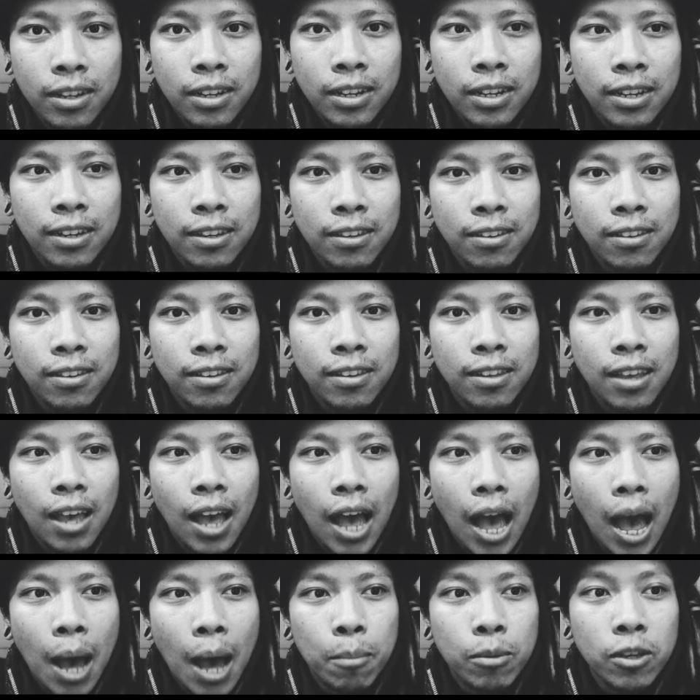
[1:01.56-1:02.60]
because
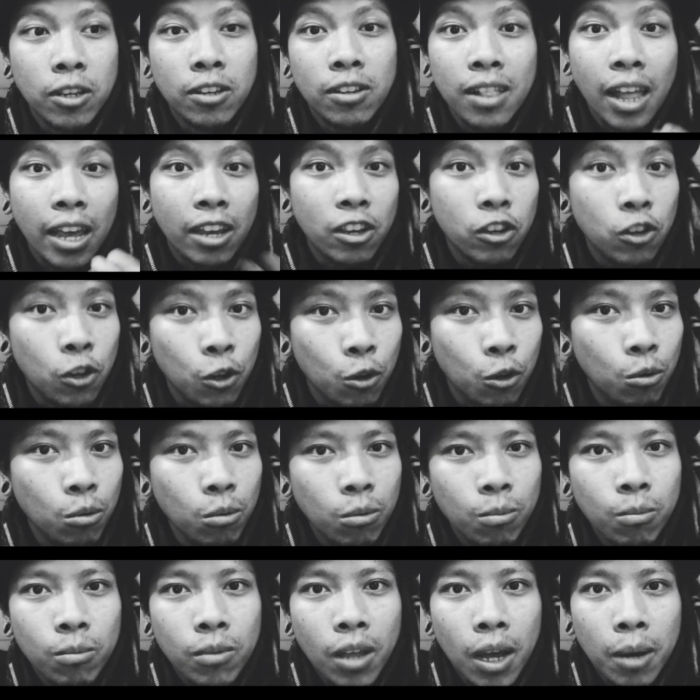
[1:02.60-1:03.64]
I'm just like you.
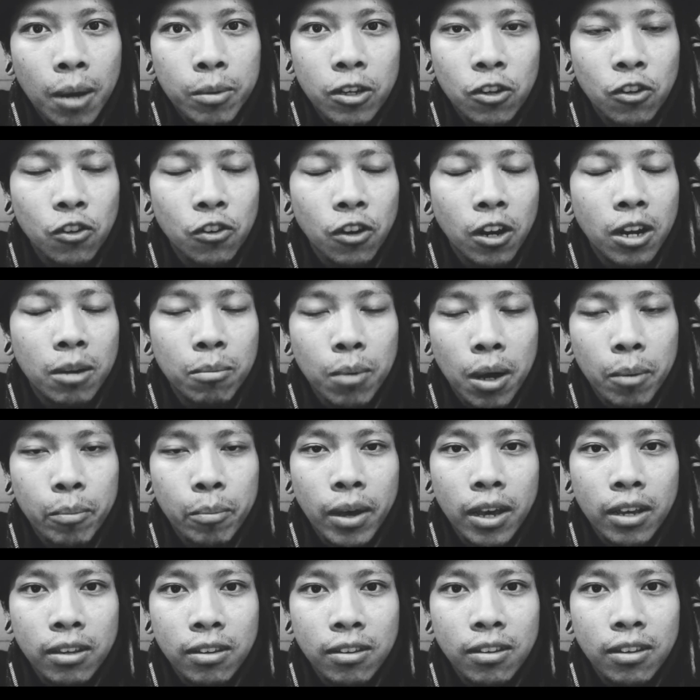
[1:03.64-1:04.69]
I'm just trying my
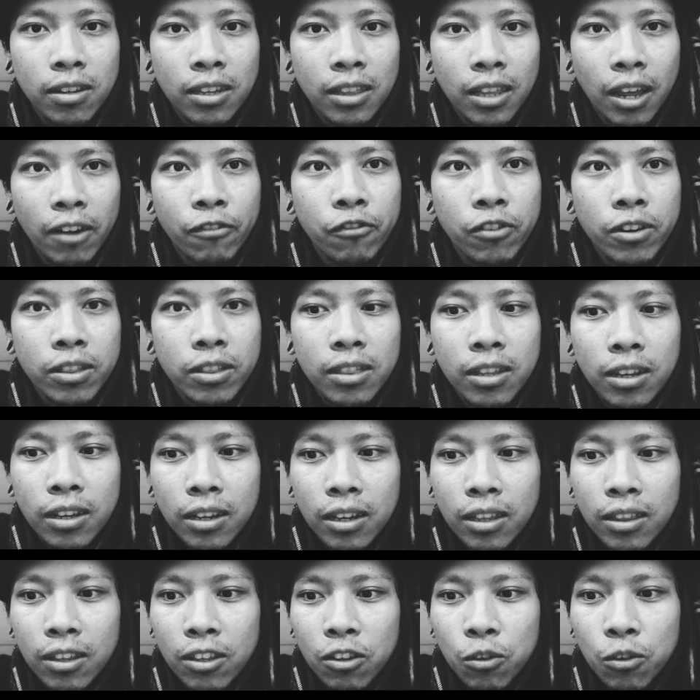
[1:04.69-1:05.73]
best in everything
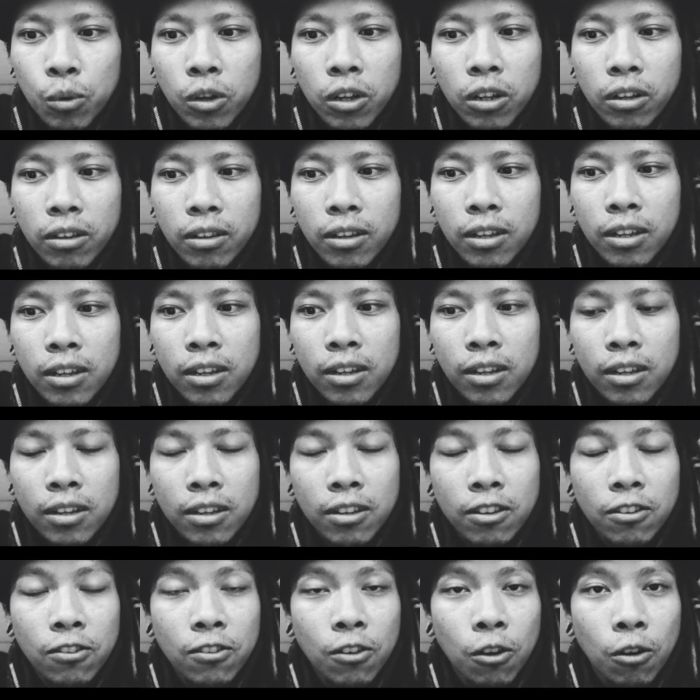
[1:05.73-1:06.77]
in this world.
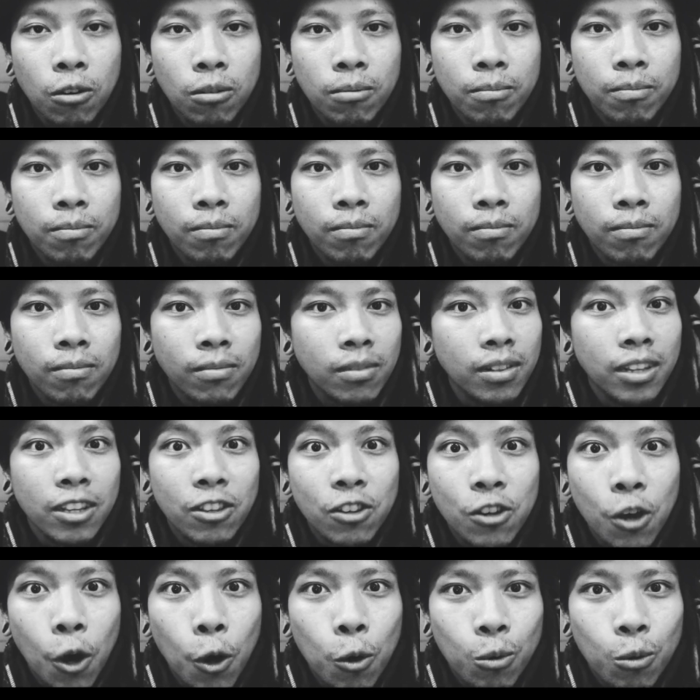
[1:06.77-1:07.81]
So,
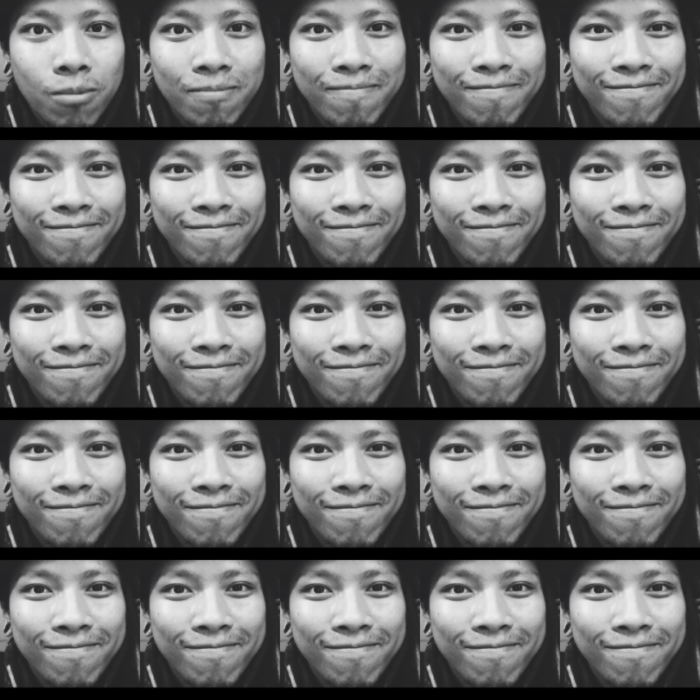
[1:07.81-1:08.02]
let's go!